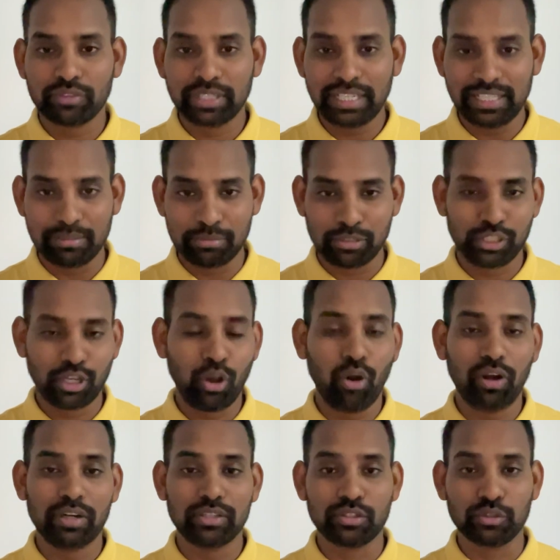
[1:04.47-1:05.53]
Teams
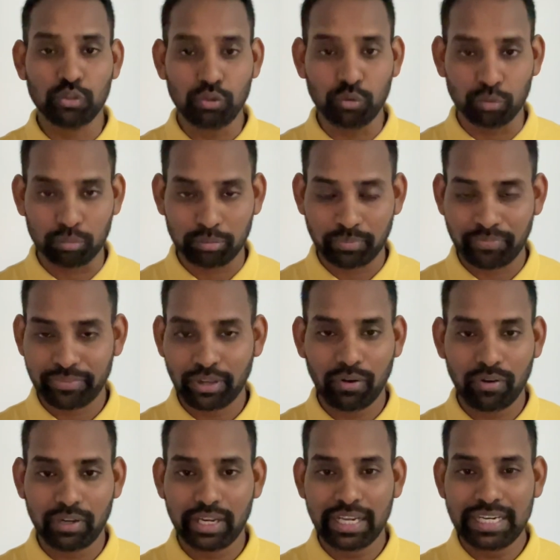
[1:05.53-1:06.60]
or Zoom
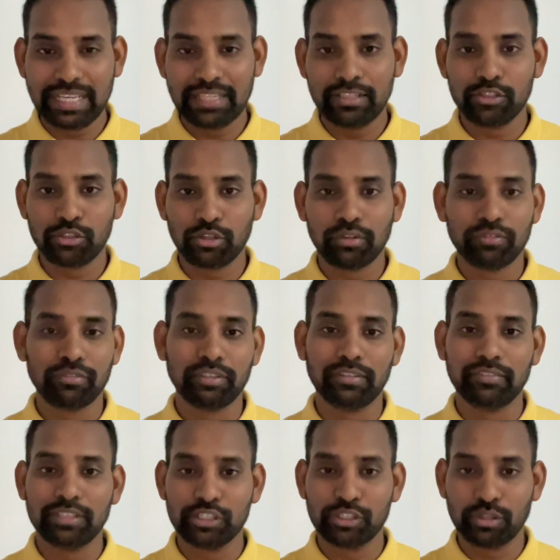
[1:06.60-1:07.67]
or any other software
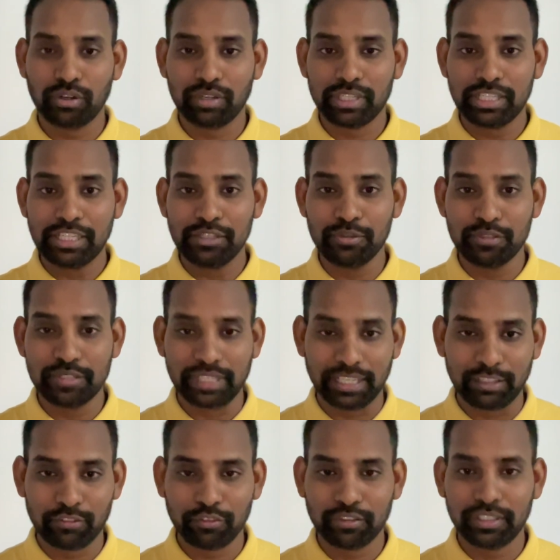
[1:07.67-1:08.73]
which you're
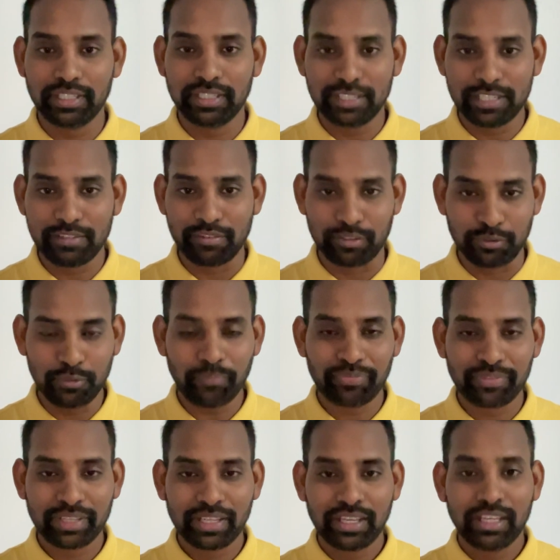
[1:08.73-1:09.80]
using for the interview,
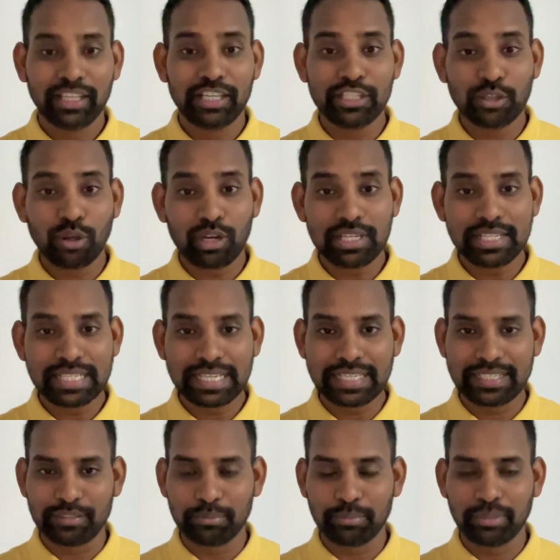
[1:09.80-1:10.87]
is all set
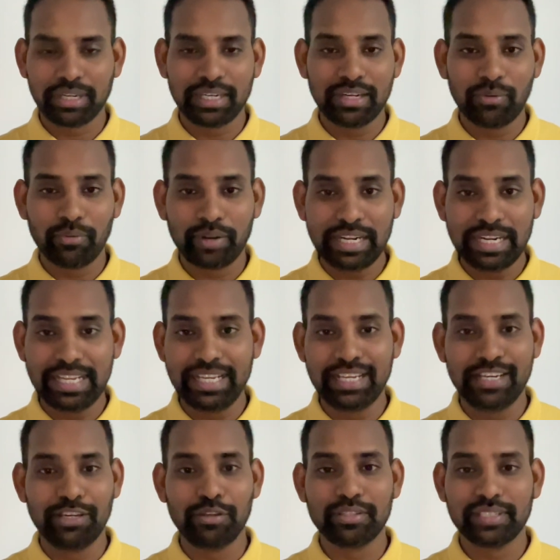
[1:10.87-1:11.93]
up and ready
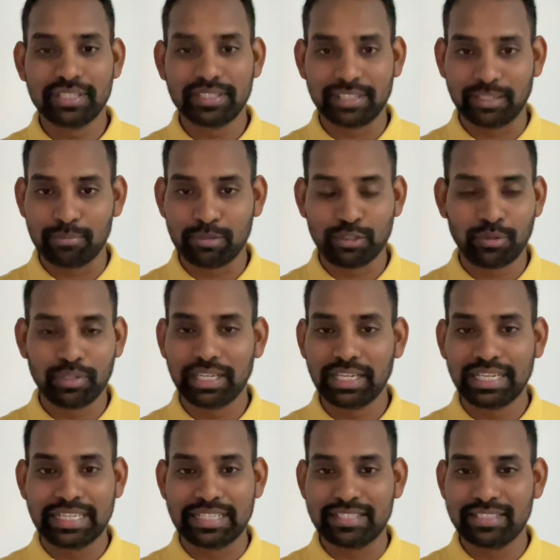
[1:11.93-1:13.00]
in your system so that
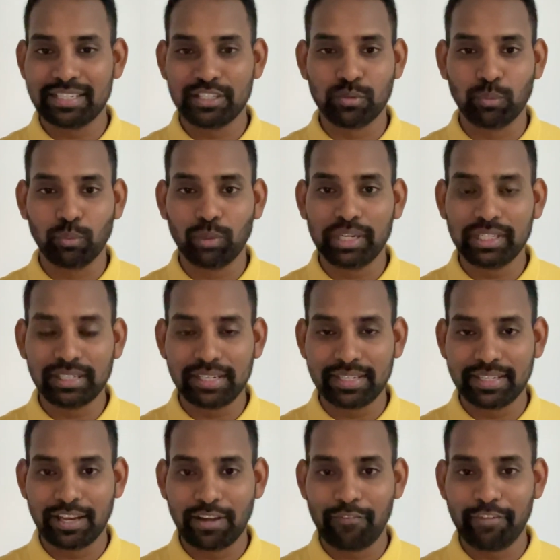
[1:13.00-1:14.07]
it's just one click
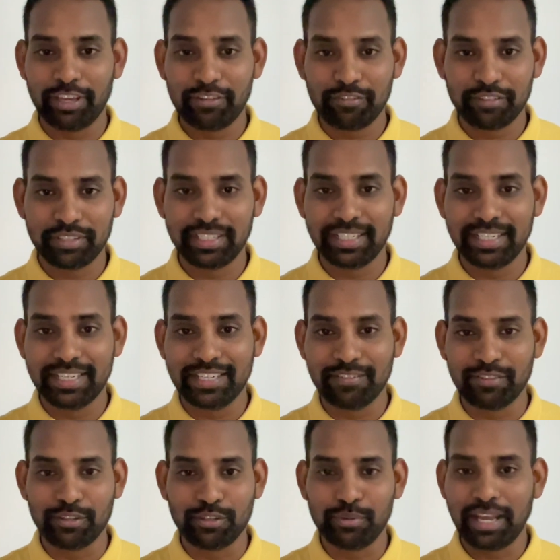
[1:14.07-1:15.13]
away for the
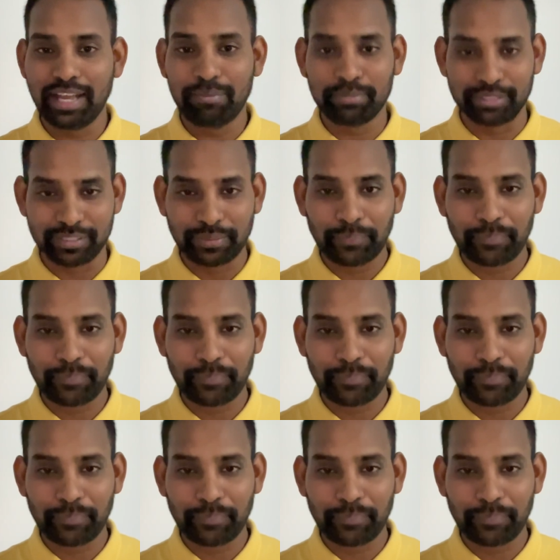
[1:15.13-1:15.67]
interview to happen,